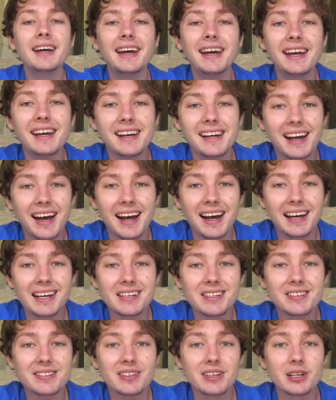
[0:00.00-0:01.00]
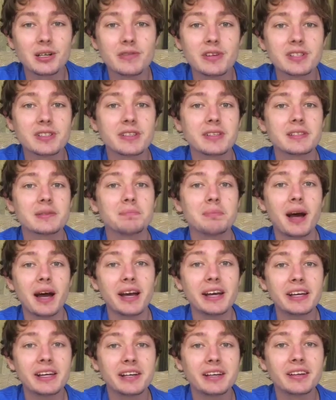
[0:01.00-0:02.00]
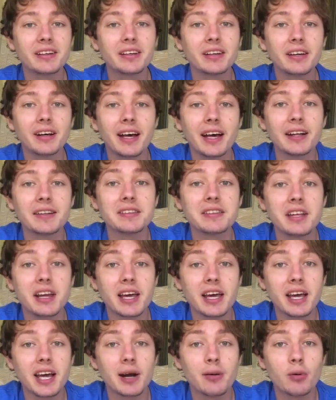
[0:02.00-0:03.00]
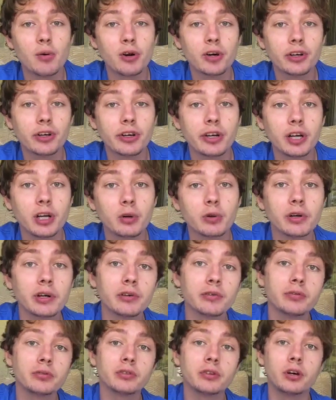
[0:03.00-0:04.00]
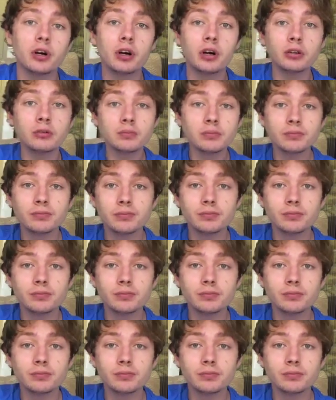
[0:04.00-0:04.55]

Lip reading: Hey guys, so this is Mike, and today I'm working with Tuong